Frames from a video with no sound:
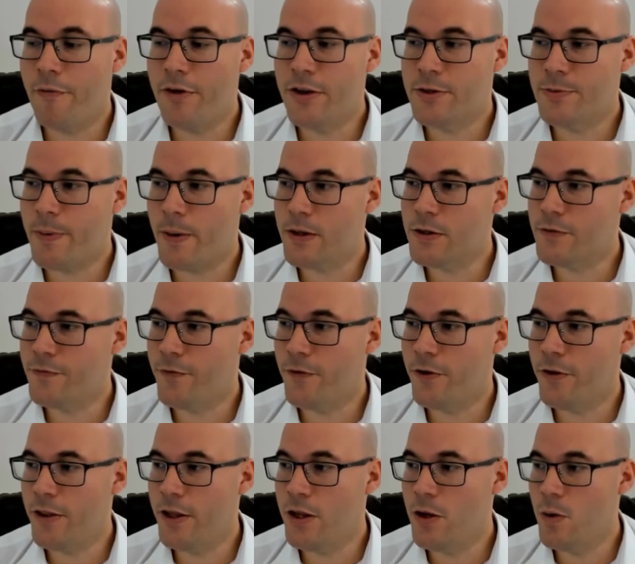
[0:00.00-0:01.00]
response
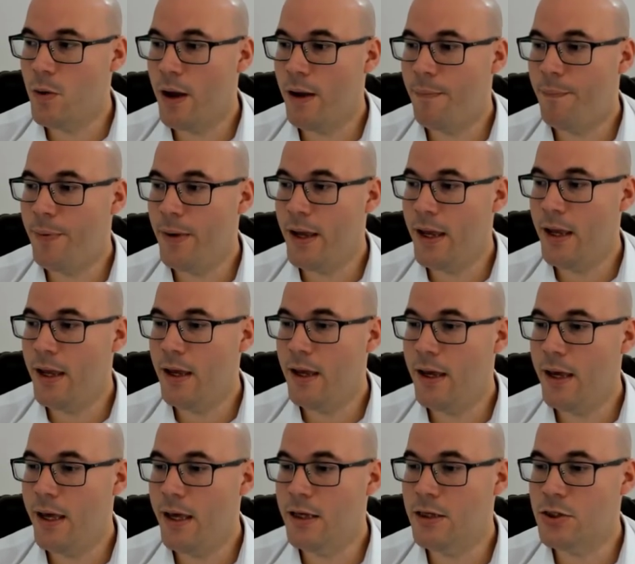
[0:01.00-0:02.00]
for the UAP
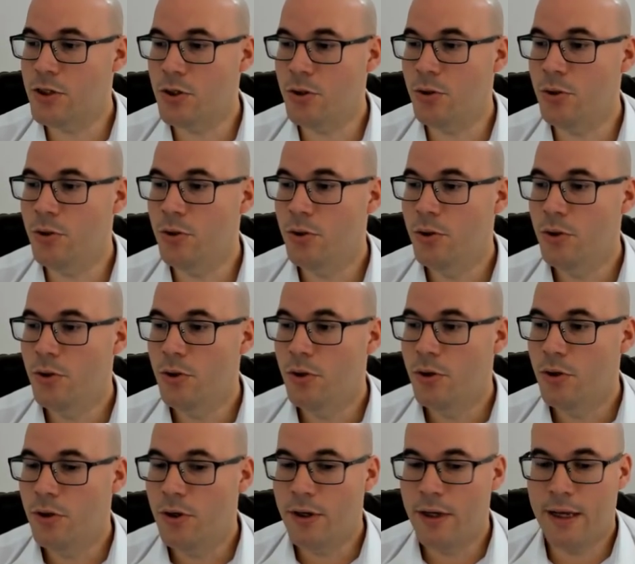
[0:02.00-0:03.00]
is to
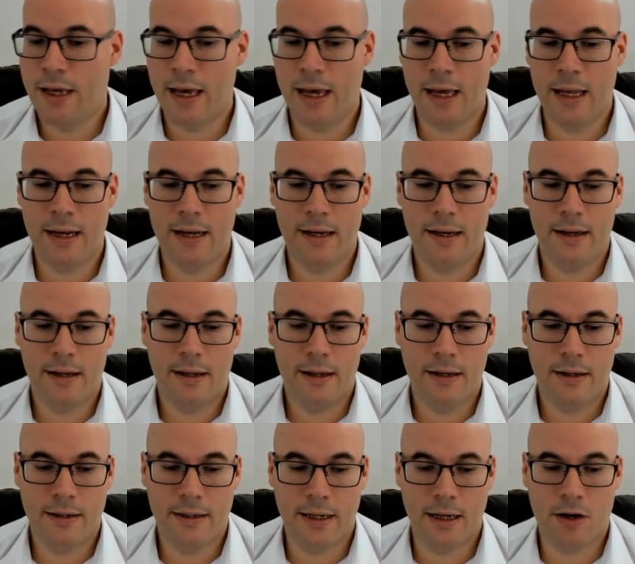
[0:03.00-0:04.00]
get
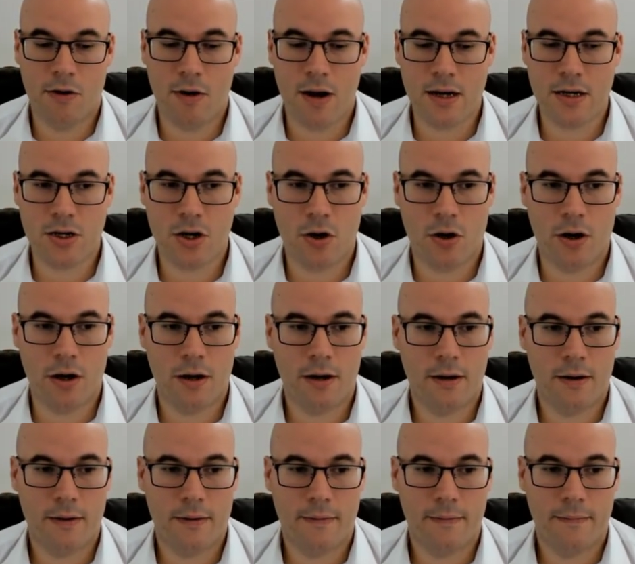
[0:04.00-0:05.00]
the crash cart,
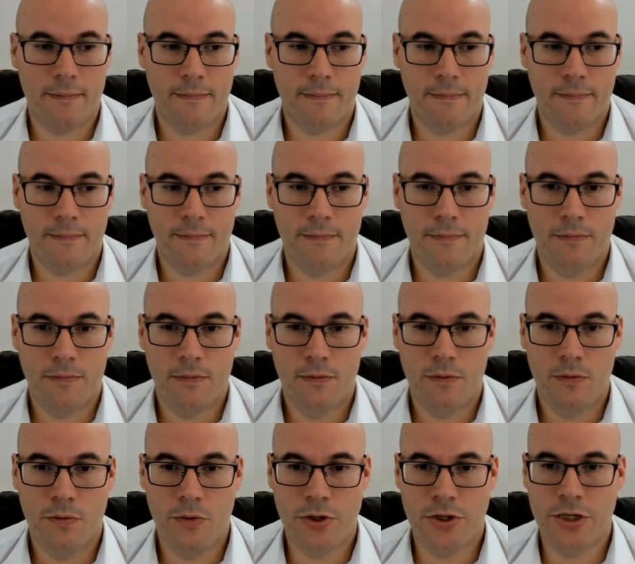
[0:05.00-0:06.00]

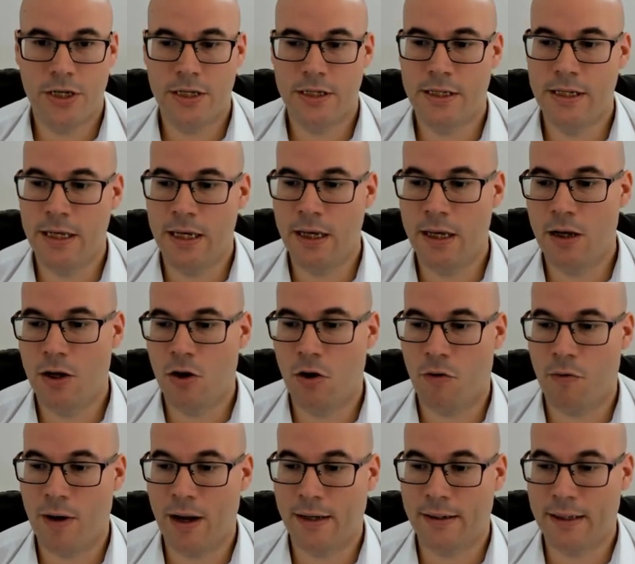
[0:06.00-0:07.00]
which is the
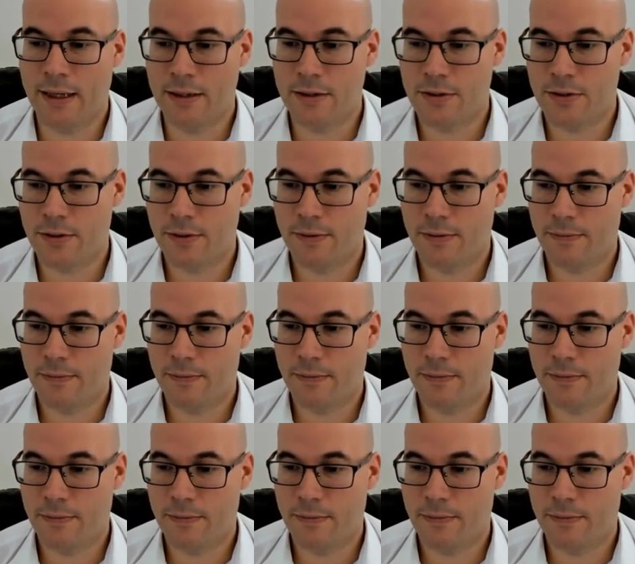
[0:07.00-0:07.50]
correct answer.